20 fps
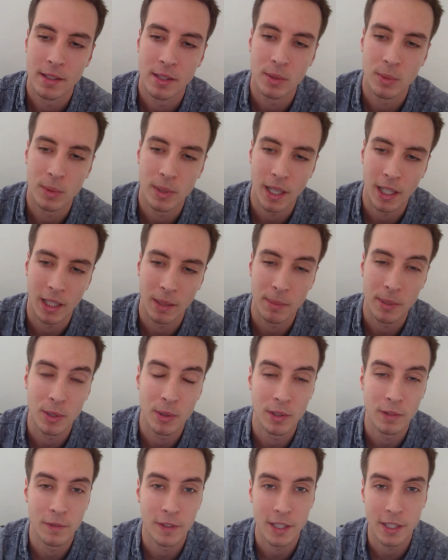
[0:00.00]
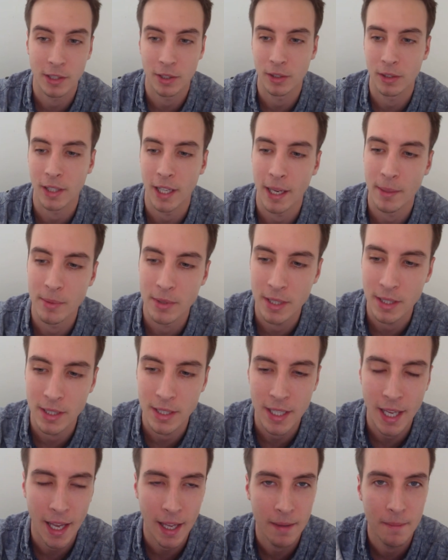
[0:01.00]
since we're not going to be doing physical labs
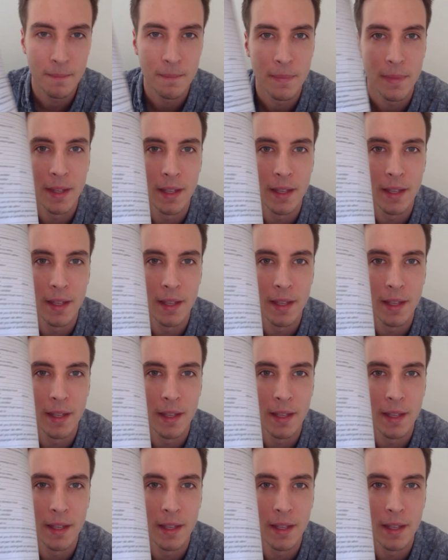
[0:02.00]
just yet.